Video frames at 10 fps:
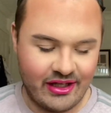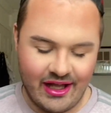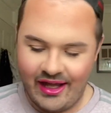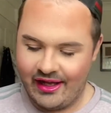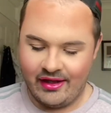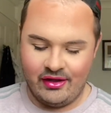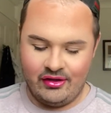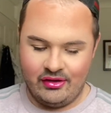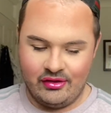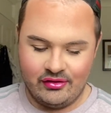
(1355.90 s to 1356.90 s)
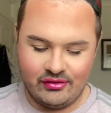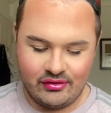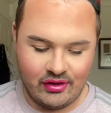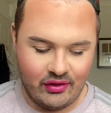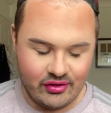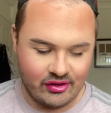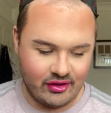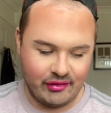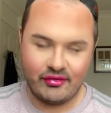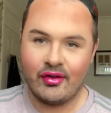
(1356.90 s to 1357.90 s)
it. Guys, I
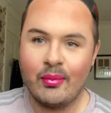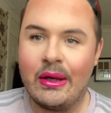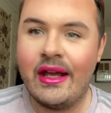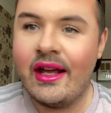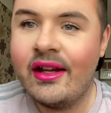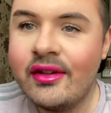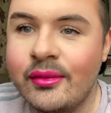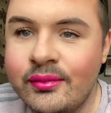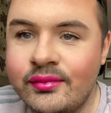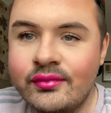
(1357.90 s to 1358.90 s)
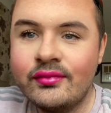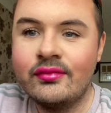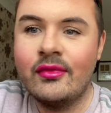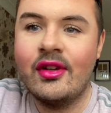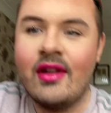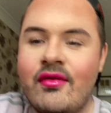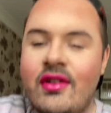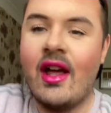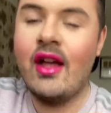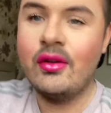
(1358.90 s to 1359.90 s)
have completed this every
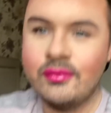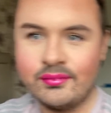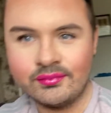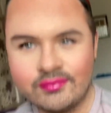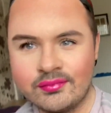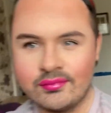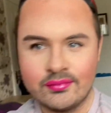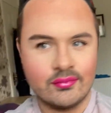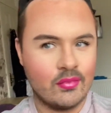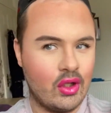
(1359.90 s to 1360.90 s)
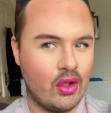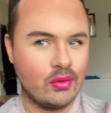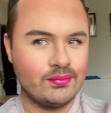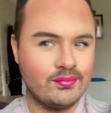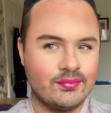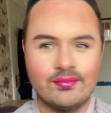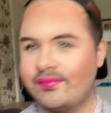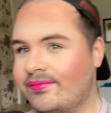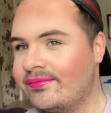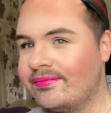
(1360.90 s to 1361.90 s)
day. Look.
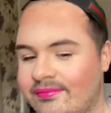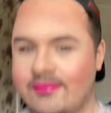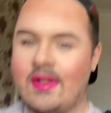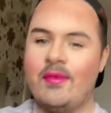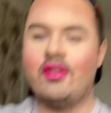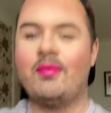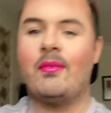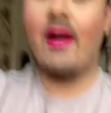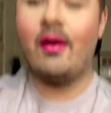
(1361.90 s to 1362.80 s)
Let me just put my hat on